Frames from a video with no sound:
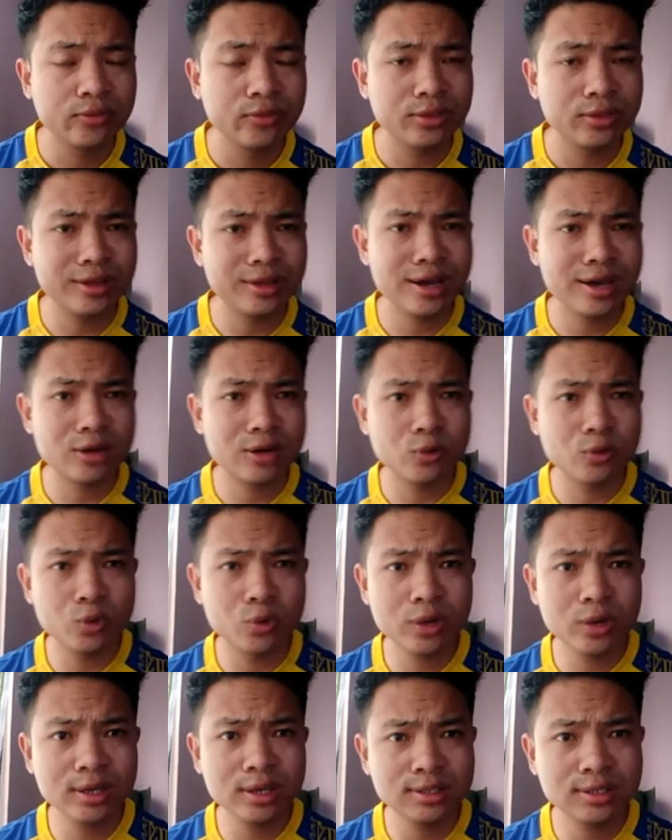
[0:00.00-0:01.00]
They are
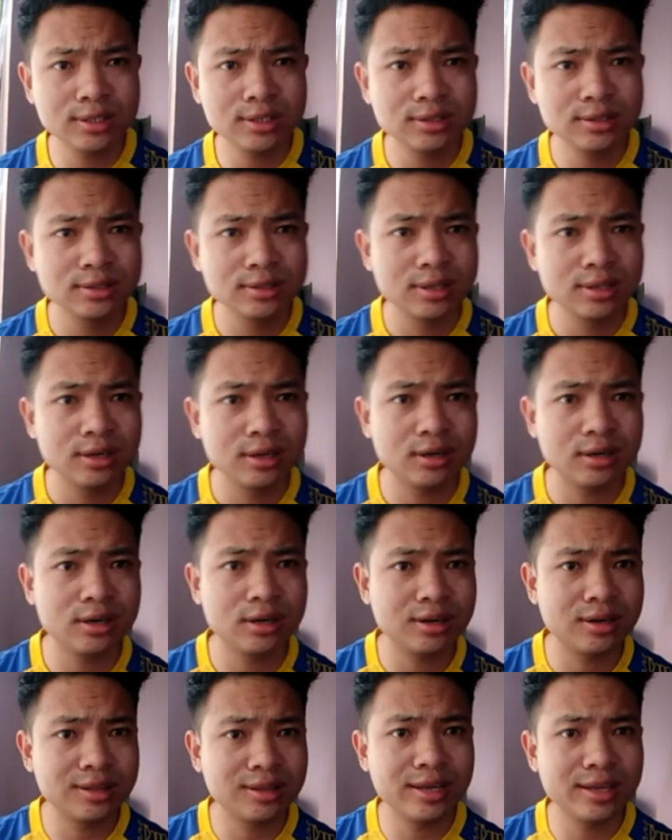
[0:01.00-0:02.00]
located,
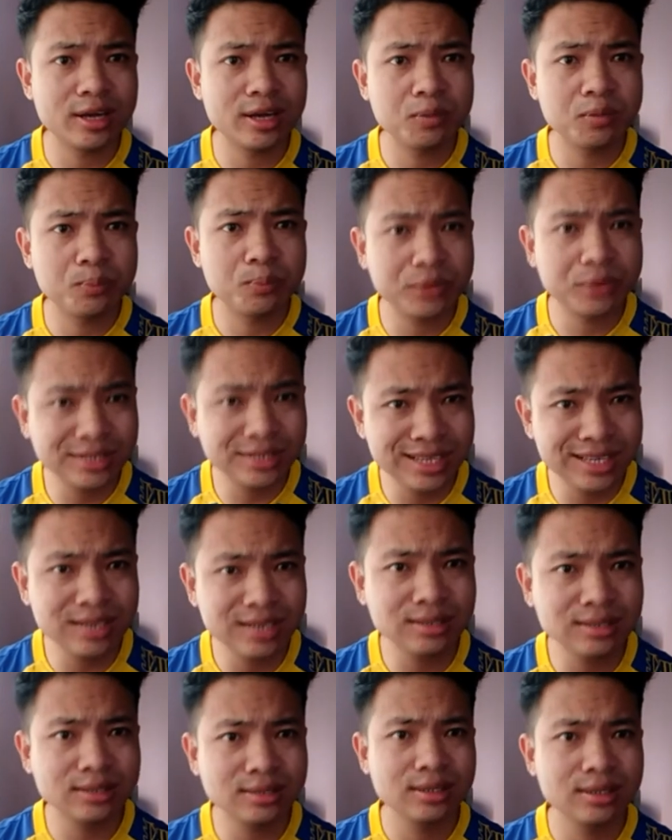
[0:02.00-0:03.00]
or they are
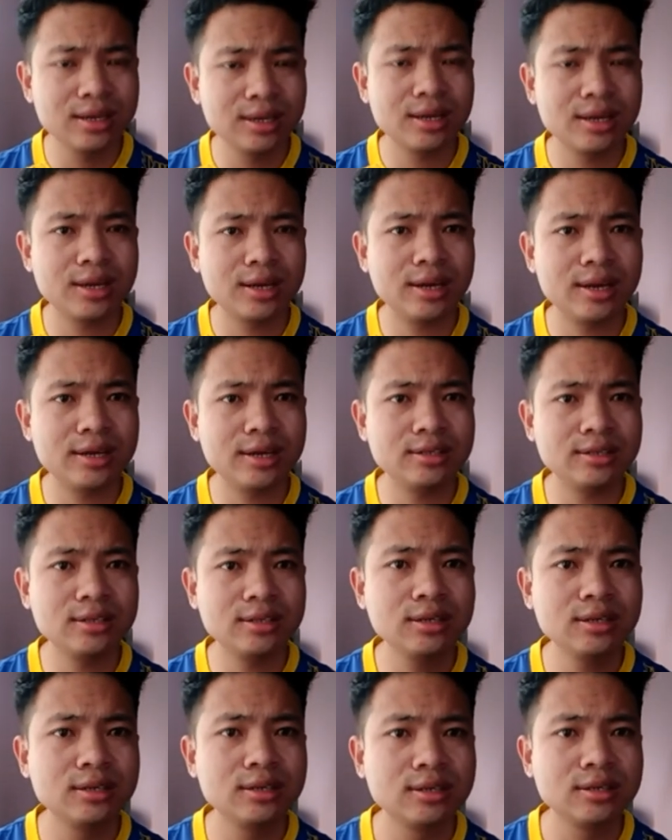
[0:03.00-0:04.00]
present at
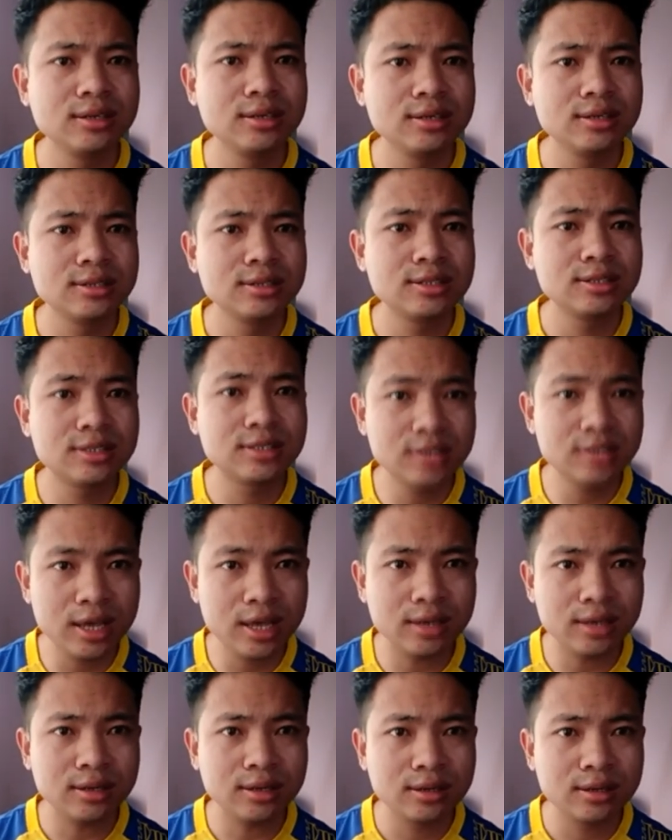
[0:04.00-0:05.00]
the
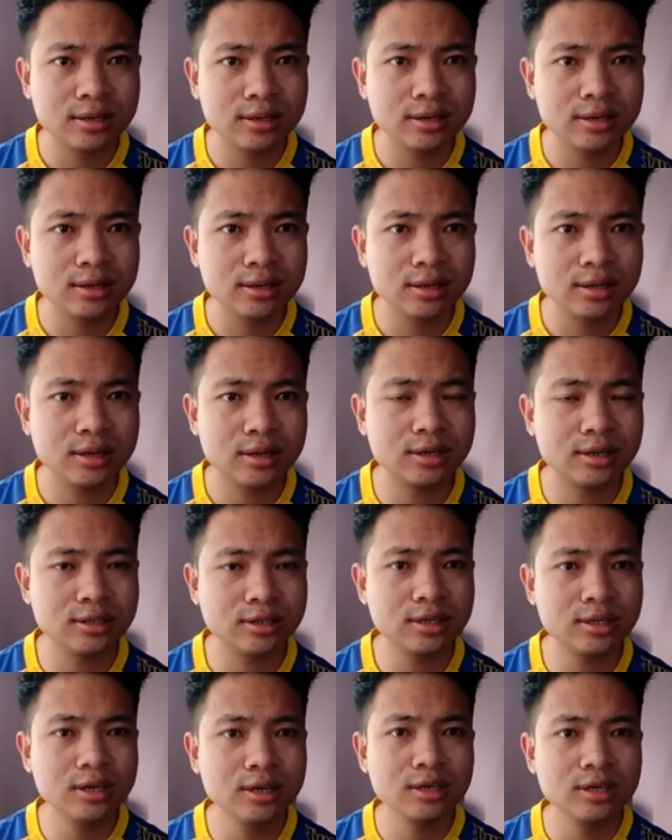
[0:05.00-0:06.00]
shell or
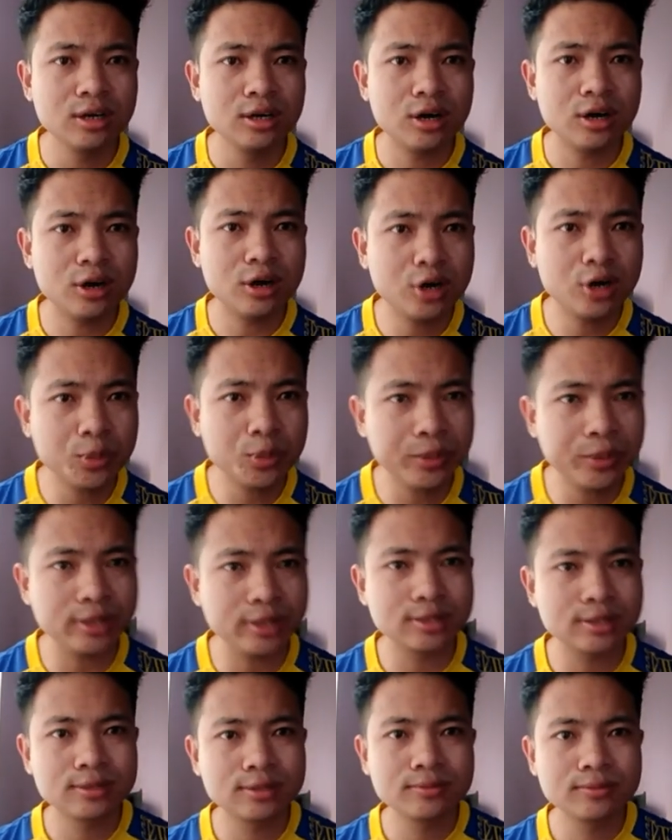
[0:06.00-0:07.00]
the
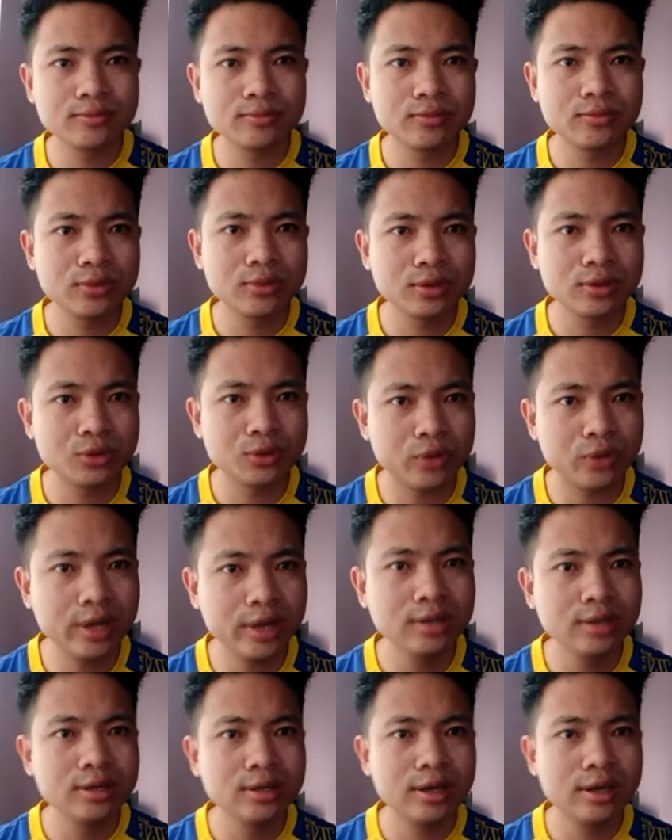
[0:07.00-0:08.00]
orbits,
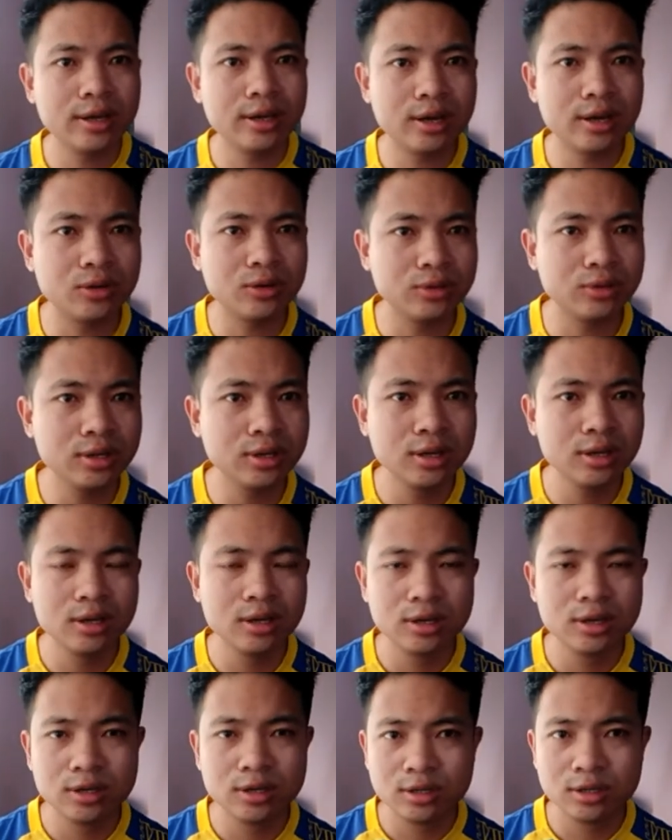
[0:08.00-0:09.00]
right, around the
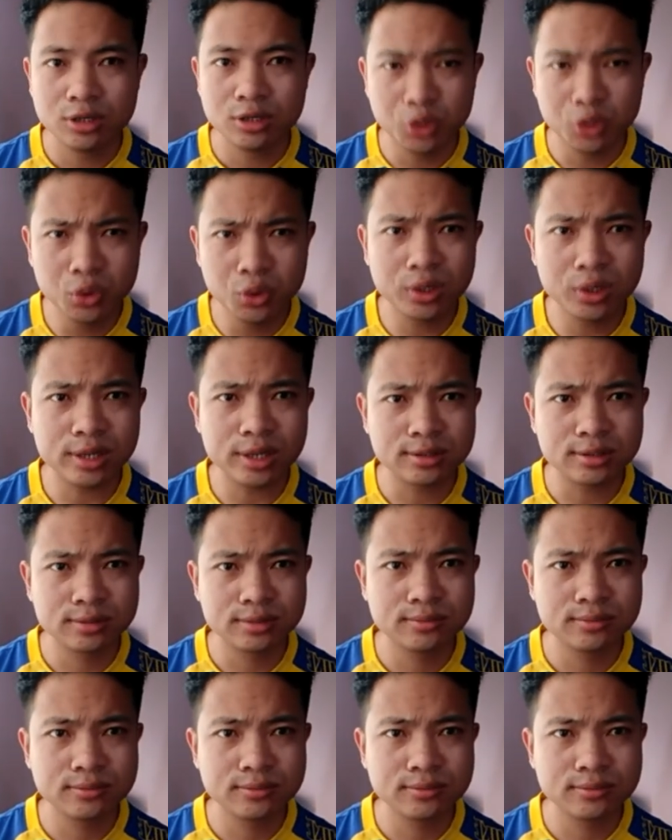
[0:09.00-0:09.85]
nucleus.